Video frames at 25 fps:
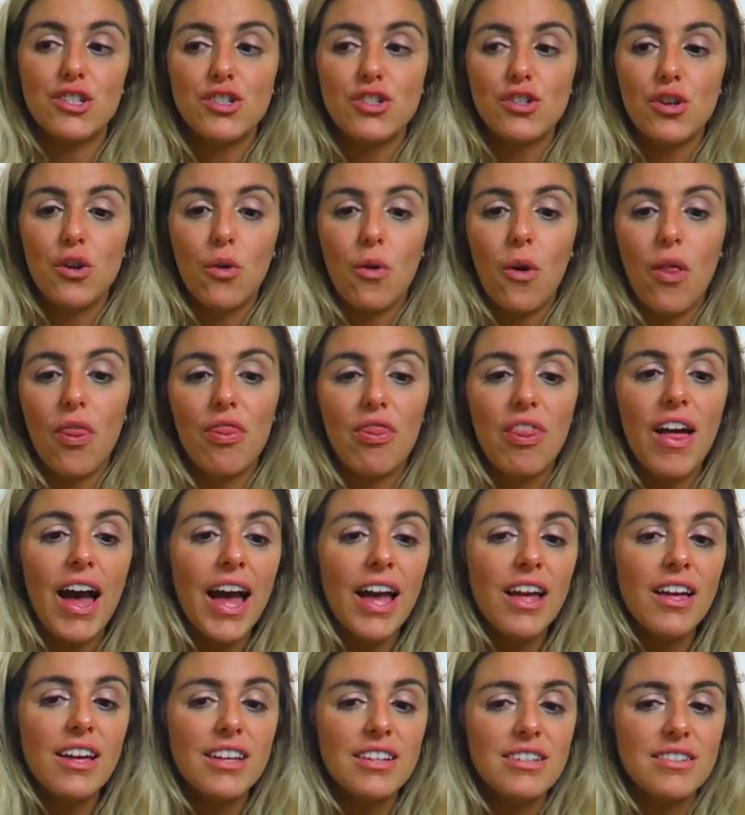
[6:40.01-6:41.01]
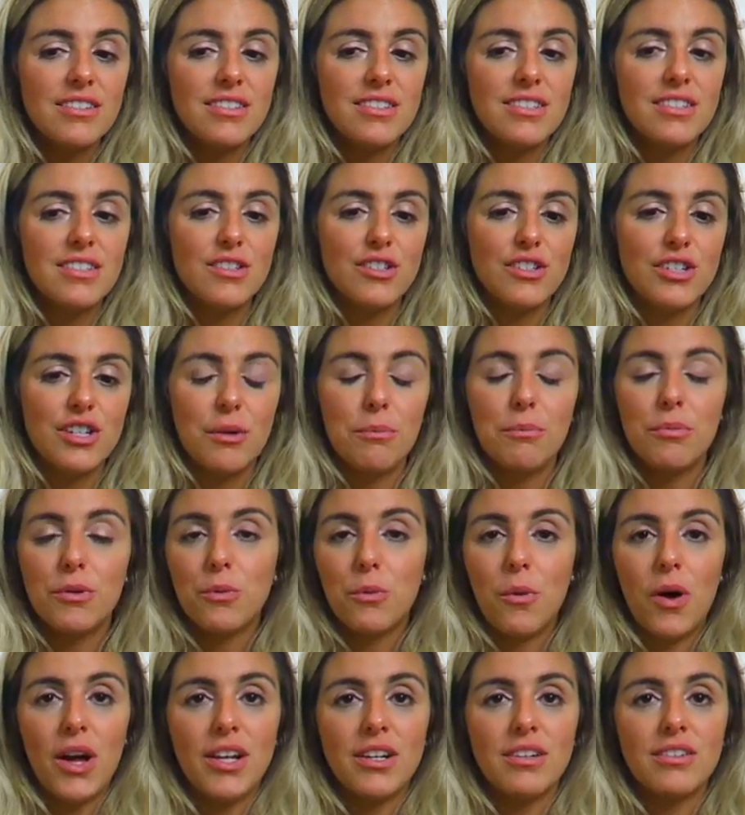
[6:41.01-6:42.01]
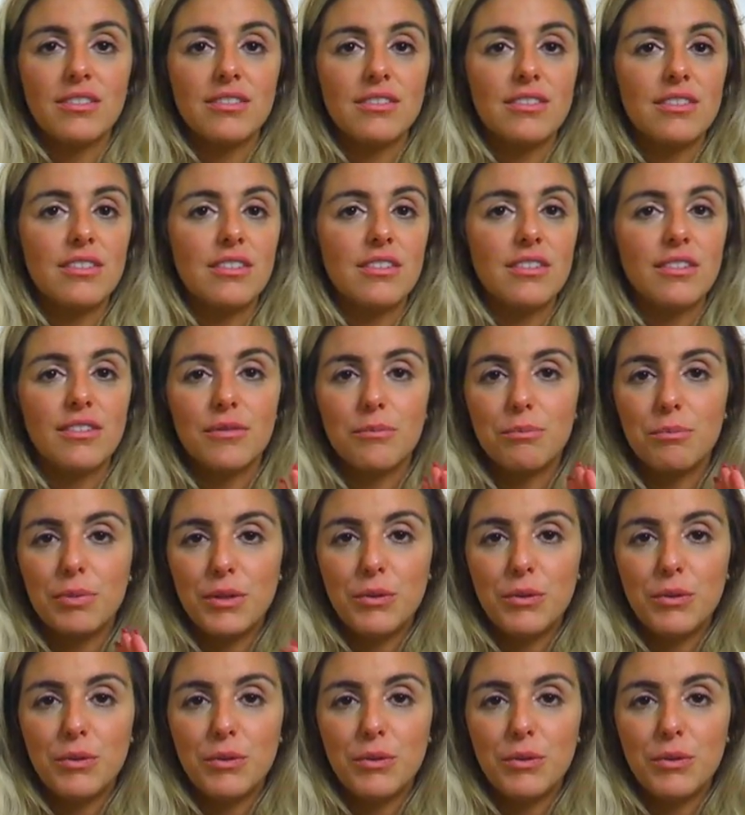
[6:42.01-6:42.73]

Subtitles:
So that is number 1.